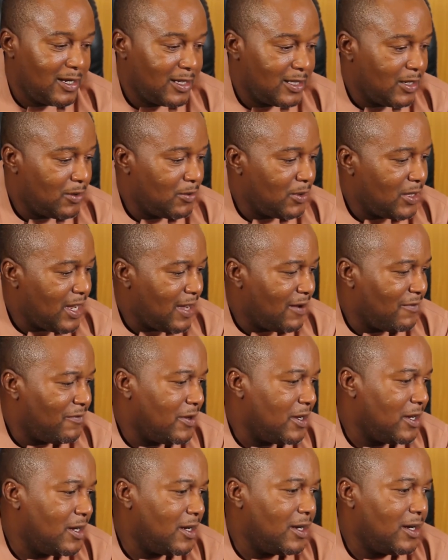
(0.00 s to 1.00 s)
They could have
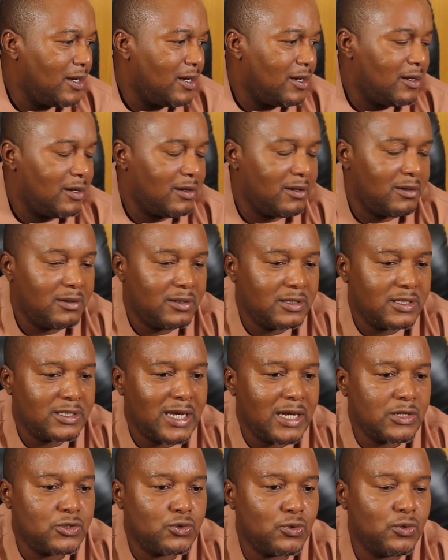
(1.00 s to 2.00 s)

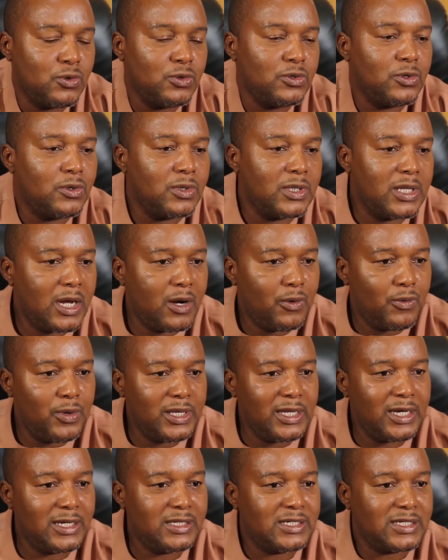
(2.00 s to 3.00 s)
tried to go the other way.
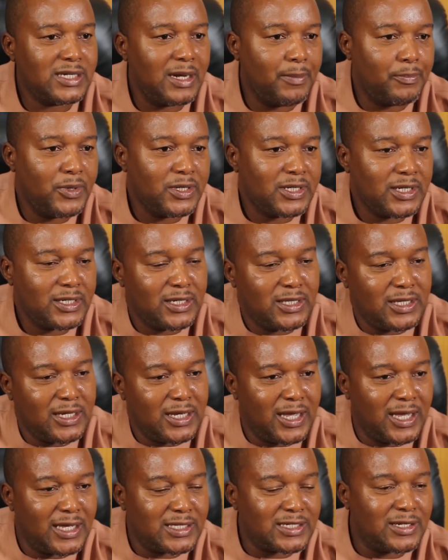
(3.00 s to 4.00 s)
They are disappointed they
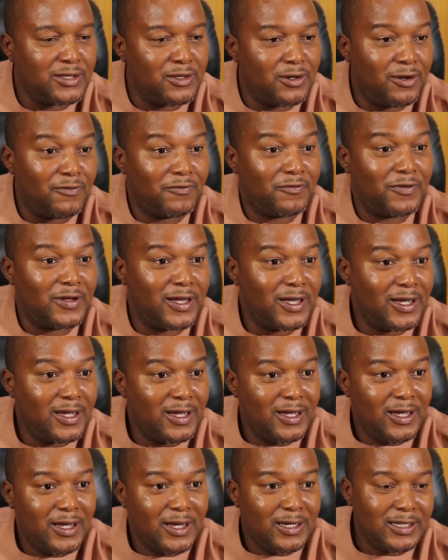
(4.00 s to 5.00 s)
didn't get enough,
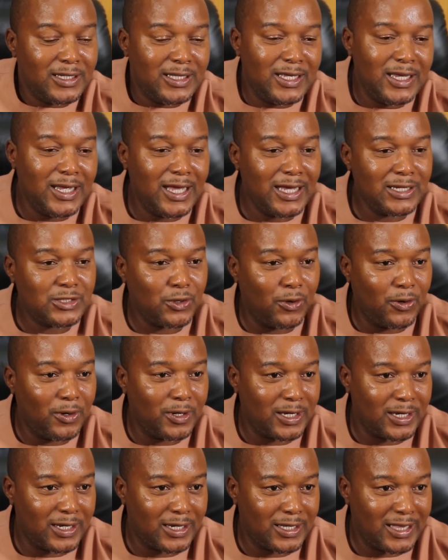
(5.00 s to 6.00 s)
they didn't get
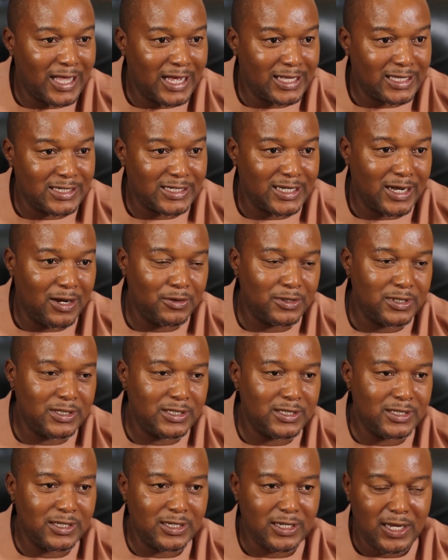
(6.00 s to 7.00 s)
oil like the
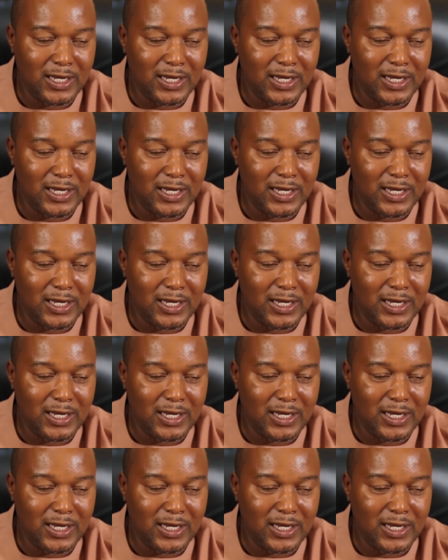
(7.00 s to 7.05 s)
Saudis.